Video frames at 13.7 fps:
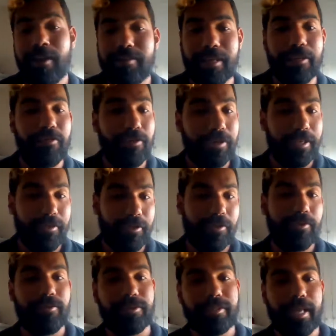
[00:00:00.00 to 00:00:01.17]
that you can
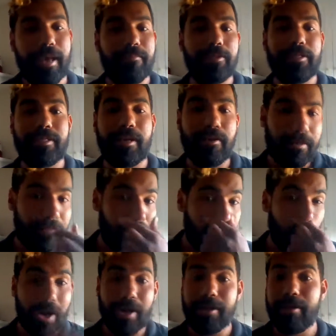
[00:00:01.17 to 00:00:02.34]
use to tell them
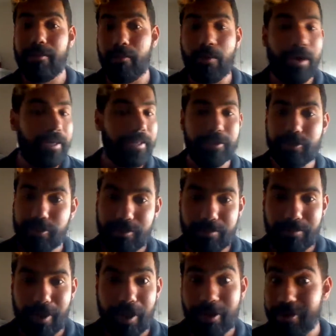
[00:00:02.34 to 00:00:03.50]
why they should
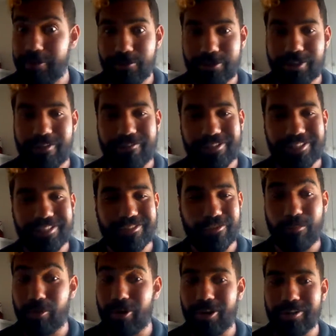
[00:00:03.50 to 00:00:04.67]
buy your services or
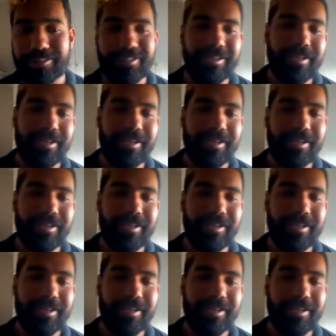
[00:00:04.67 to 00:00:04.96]
product.